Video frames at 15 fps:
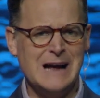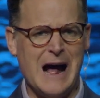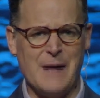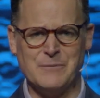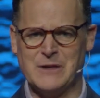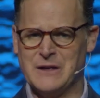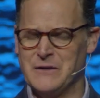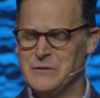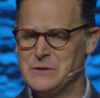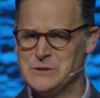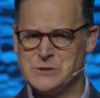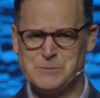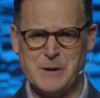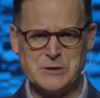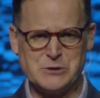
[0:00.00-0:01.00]
I'm going to give you this
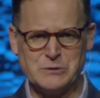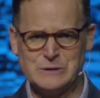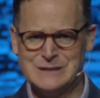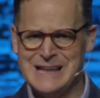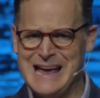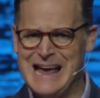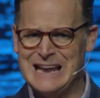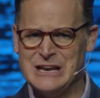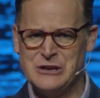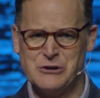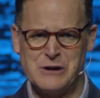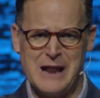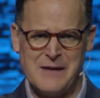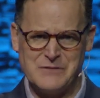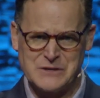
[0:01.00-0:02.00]
special land, and you're
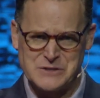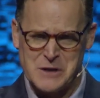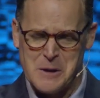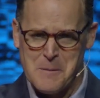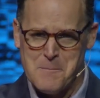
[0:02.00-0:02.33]
going to have this